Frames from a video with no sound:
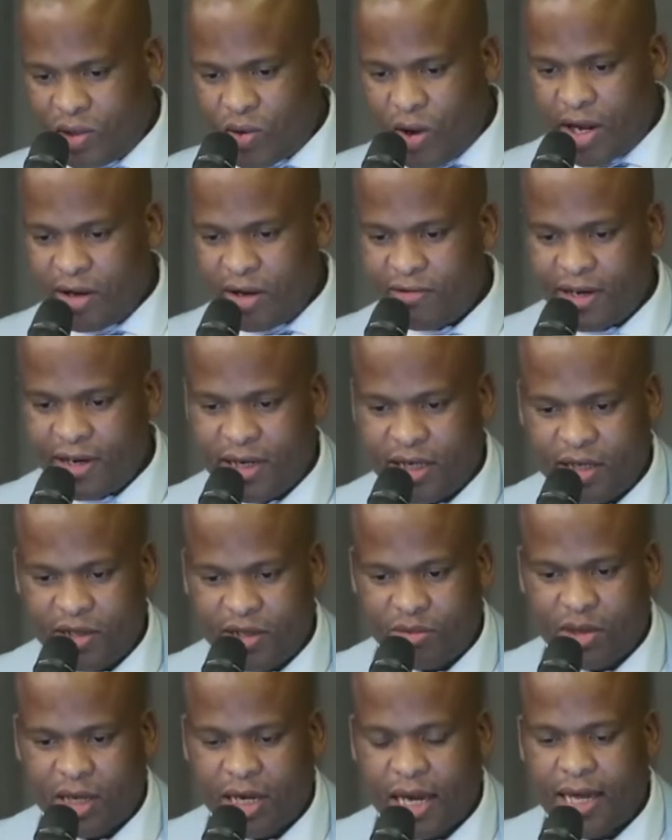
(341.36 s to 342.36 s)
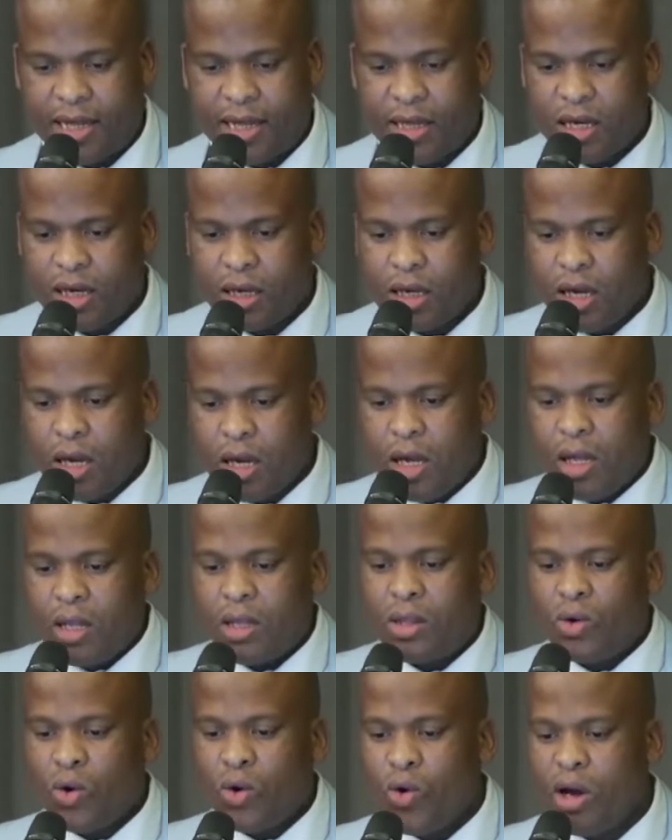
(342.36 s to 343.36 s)
Dwayne van Rensburg. I think
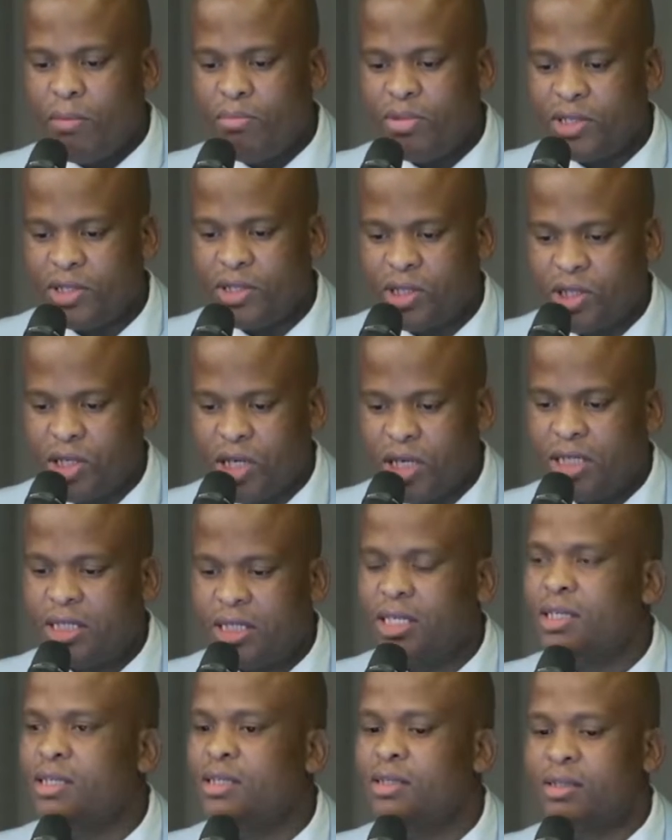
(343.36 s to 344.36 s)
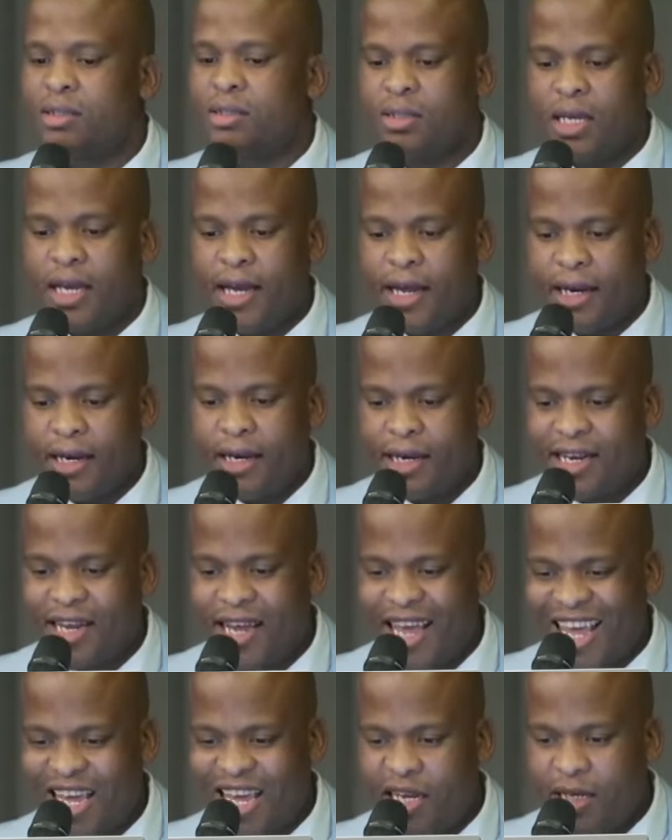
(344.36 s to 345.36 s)
through your presentations and
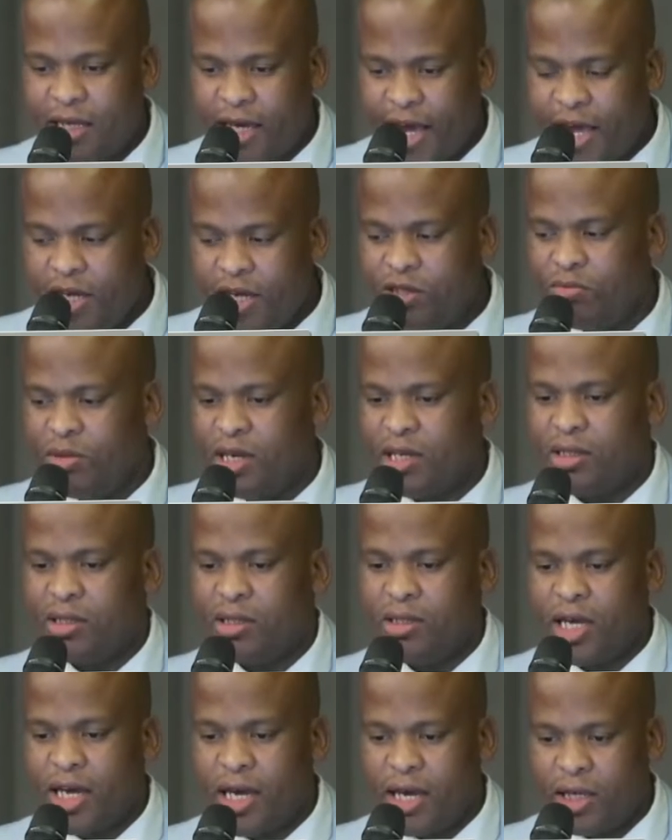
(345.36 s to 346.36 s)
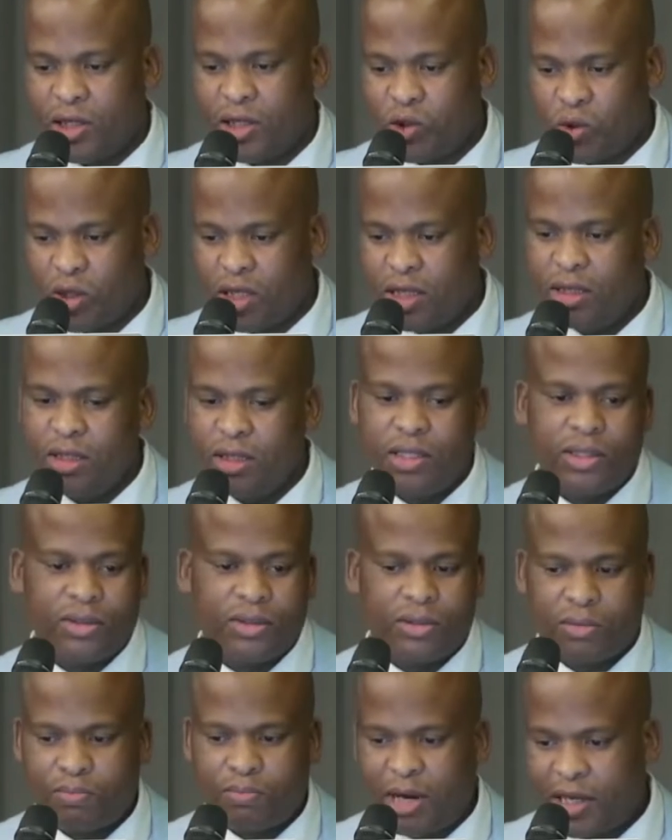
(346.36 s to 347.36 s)
engagements during
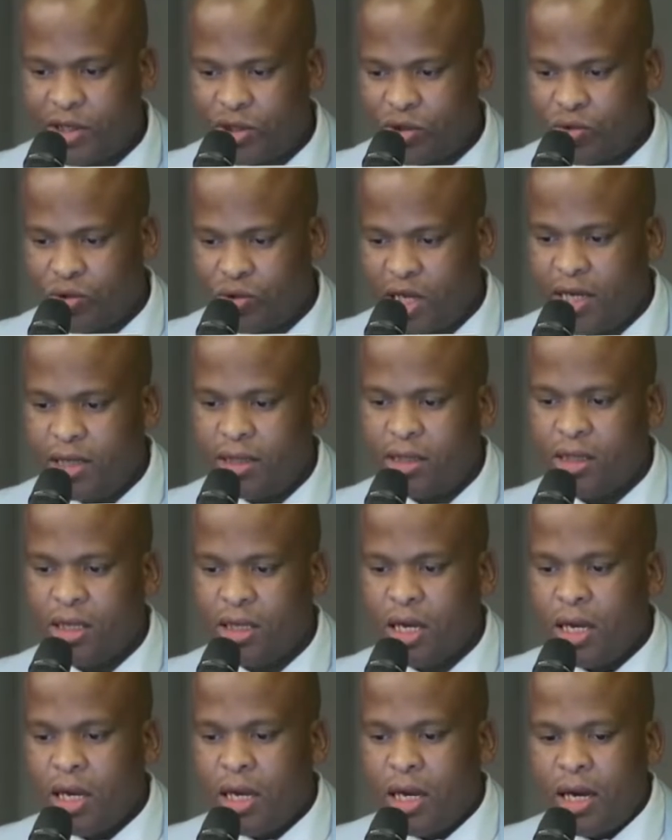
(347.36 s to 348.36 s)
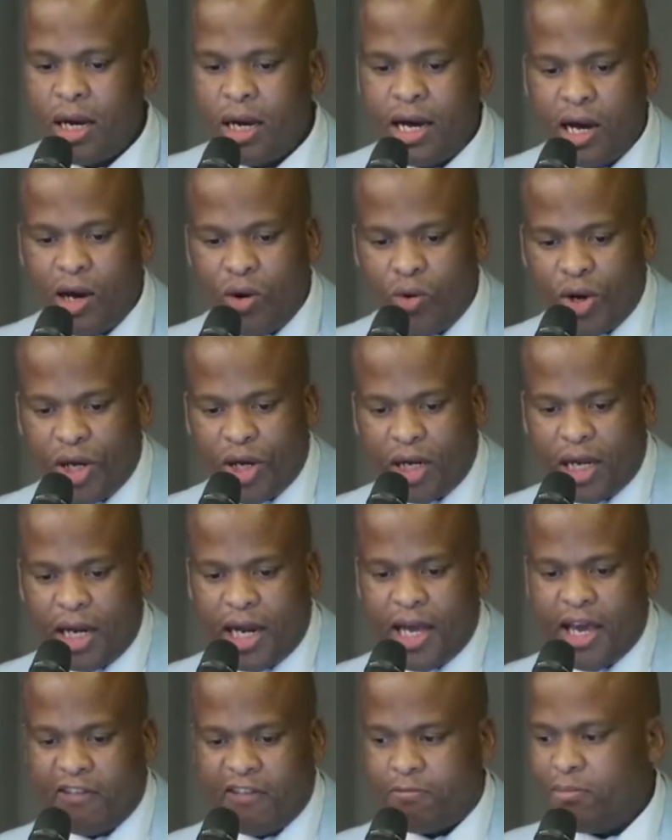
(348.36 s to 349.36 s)
these past 2 days, we
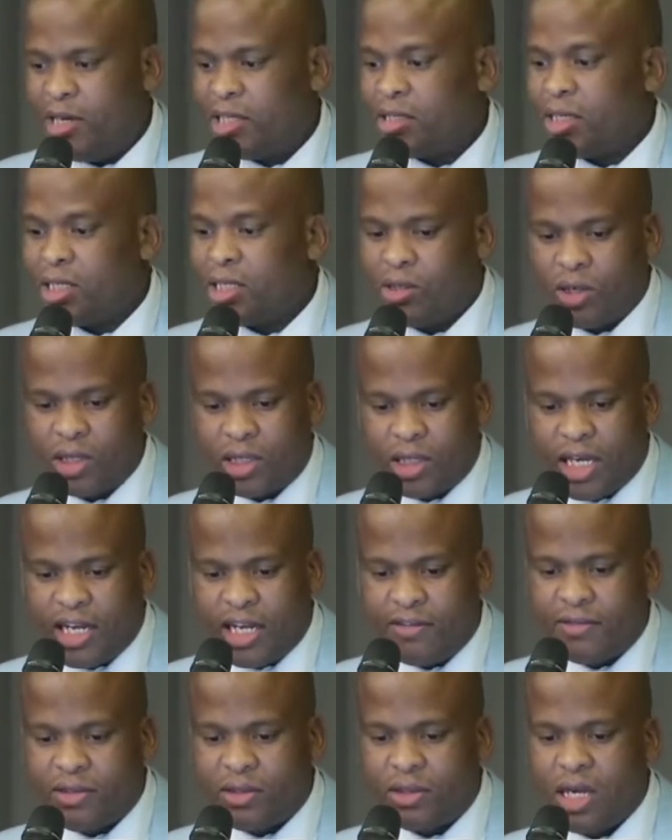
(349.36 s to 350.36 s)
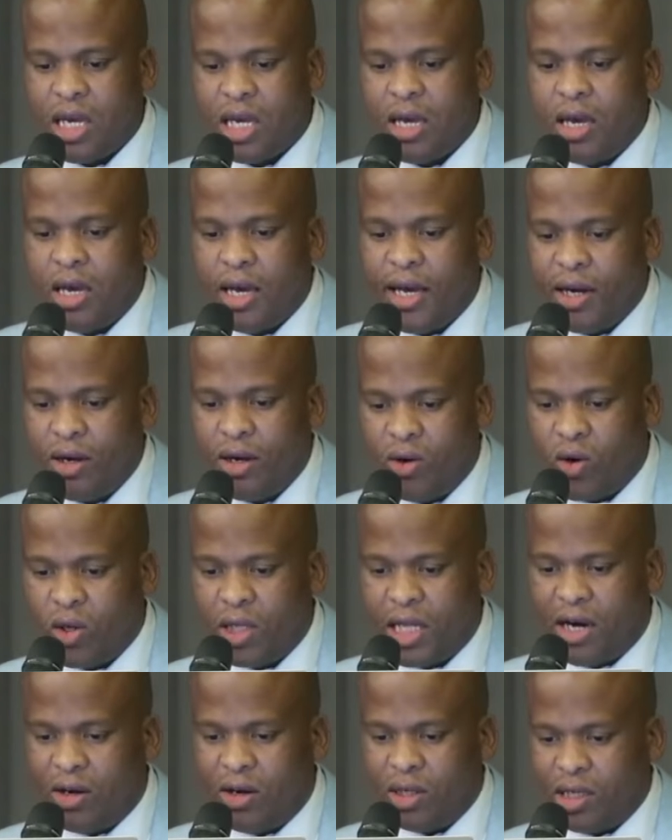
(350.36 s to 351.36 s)
really have bettered ourselves, and no
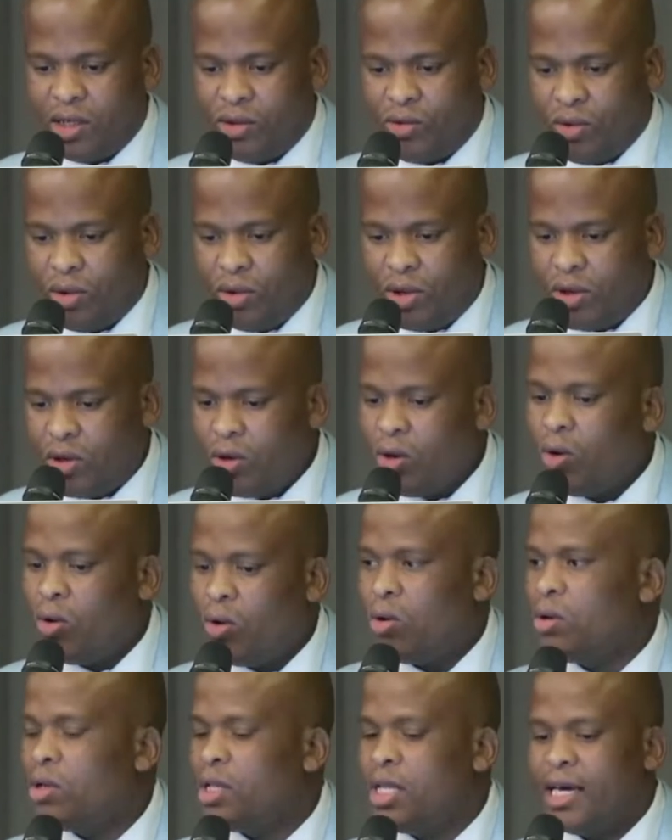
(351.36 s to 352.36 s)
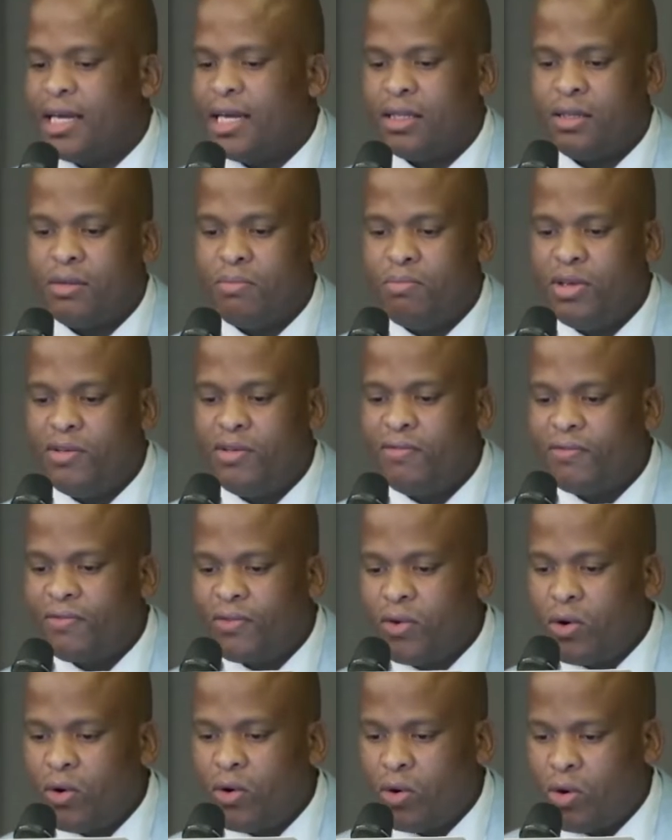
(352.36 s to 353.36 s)
doubt that we'll know that
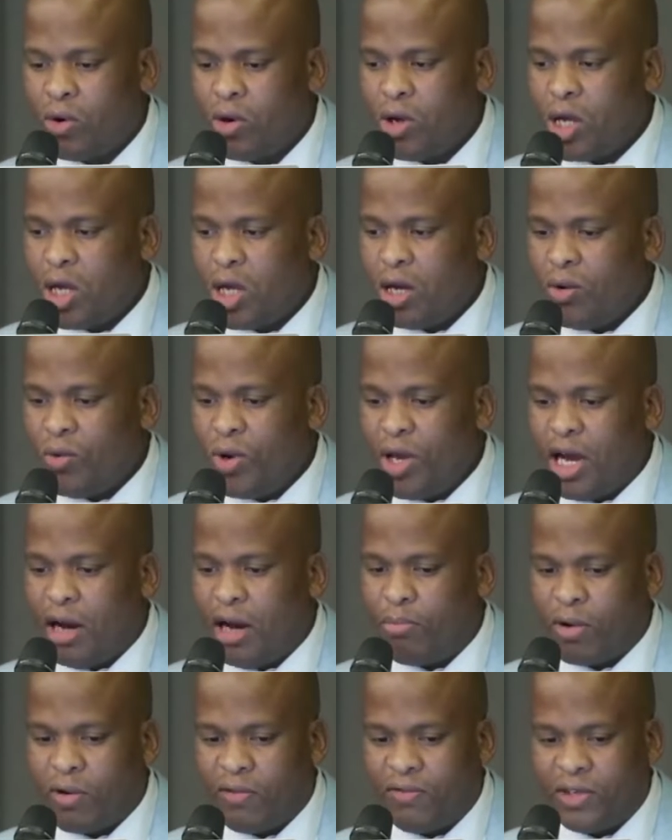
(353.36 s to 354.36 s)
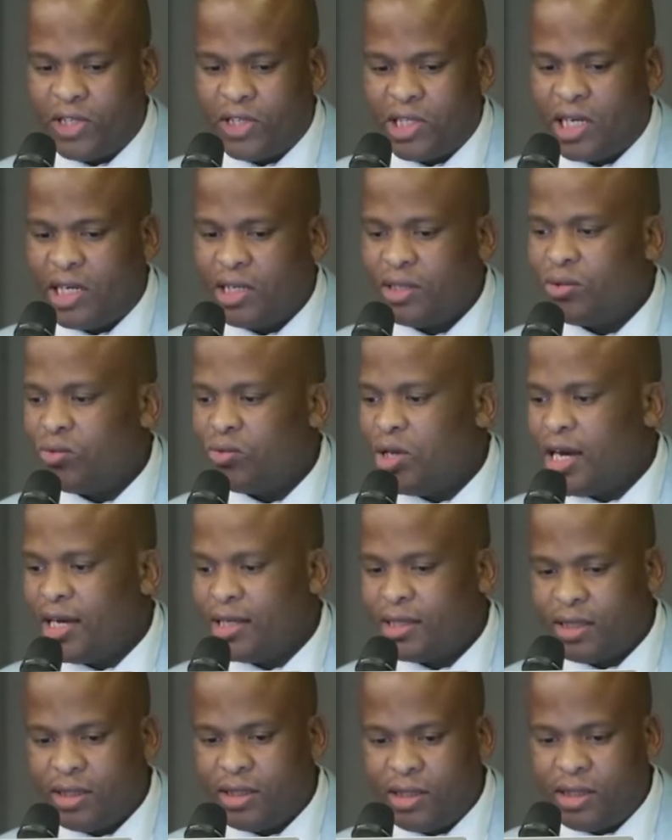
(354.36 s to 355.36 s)
before we are professionals, we
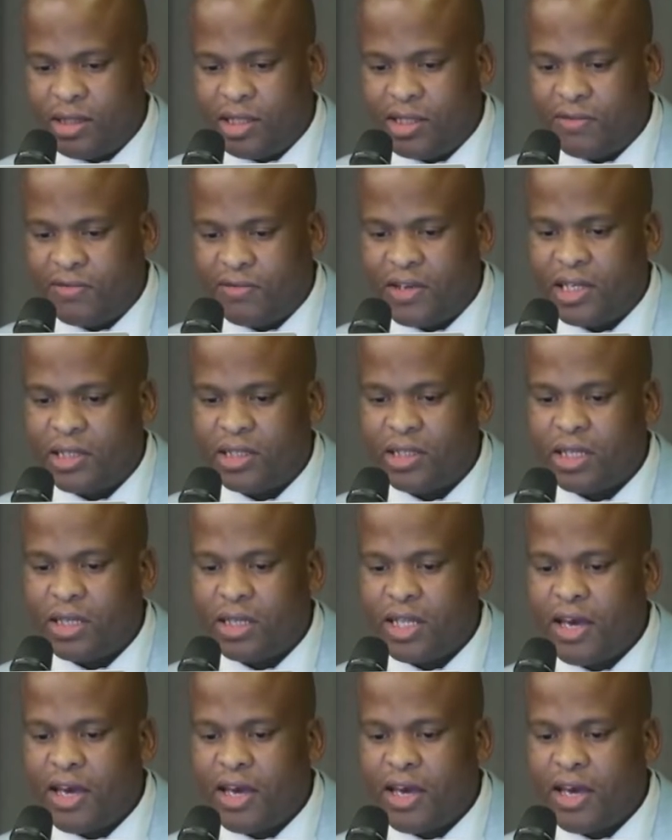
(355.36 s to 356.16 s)
are citizens first.